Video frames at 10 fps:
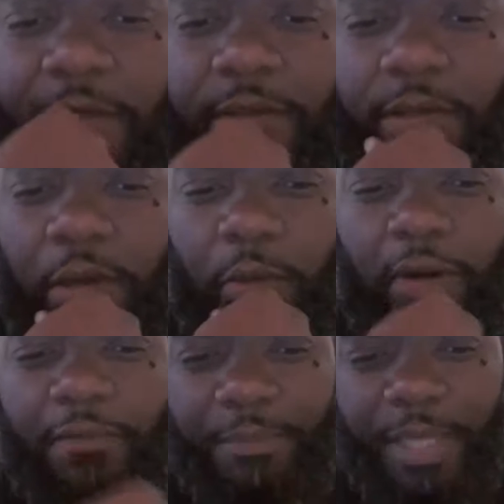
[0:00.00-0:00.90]
taken
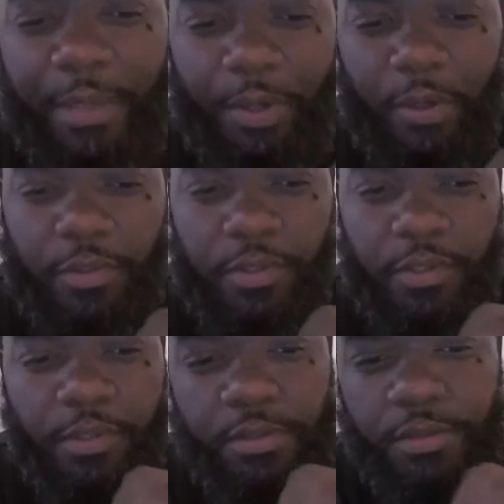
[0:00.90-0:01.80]
away from that
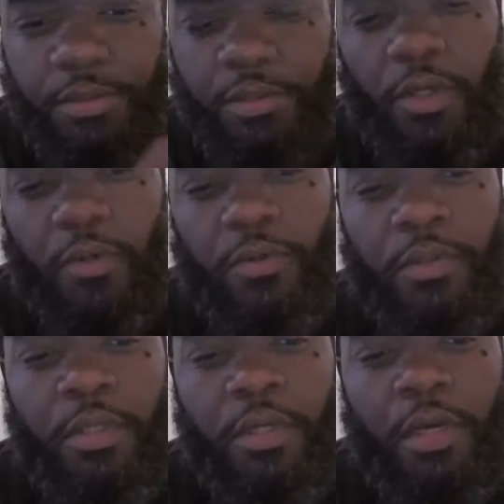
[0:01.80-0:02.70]
post.
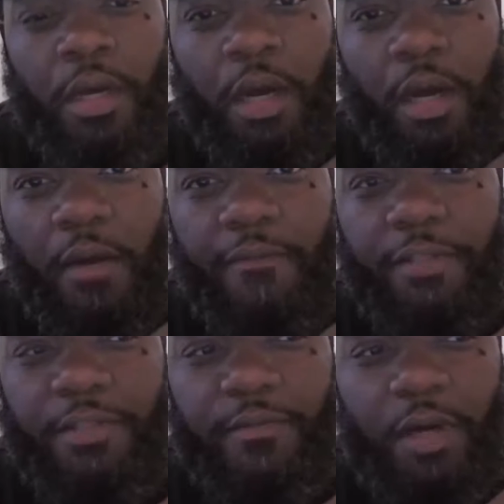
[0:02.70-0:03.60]
So,
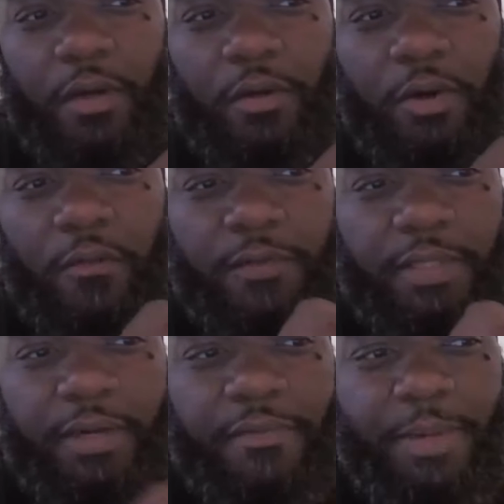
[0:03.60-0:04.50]
first of all,
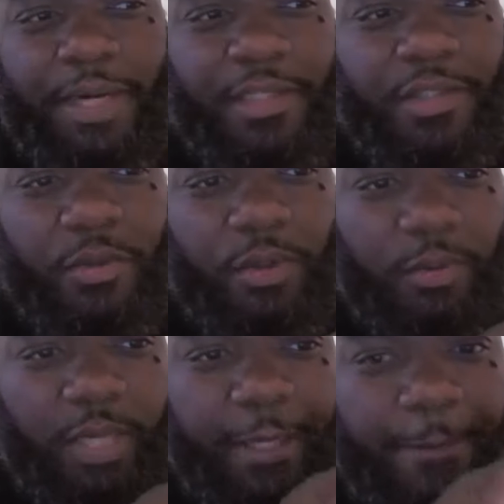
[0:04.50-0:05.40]
hopefully everybody's
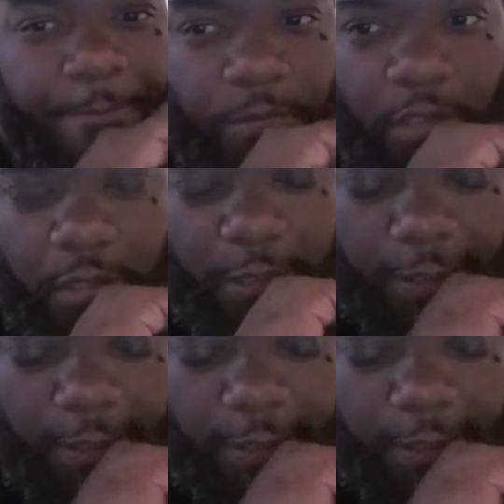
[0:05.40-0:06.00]
doing okay.